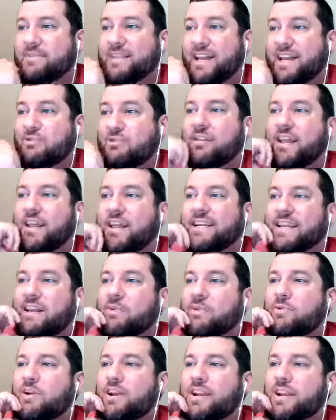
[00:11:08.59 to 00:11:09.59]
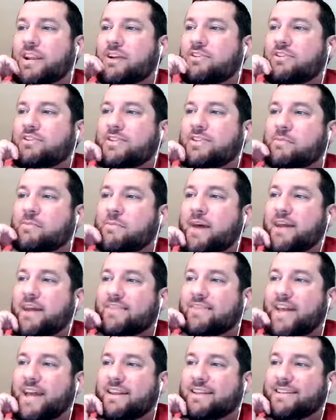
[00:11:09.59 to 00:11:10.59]
They don't collect anywhere near the same amount of
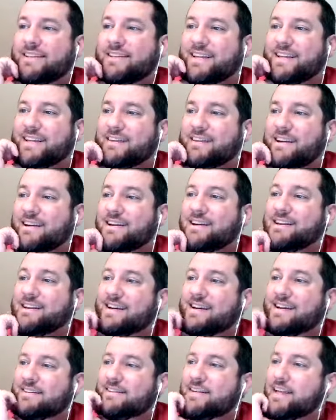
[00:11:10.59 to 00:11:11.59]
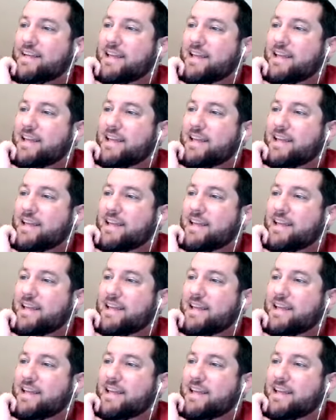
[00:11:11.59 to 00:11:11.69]
data that TikTok does.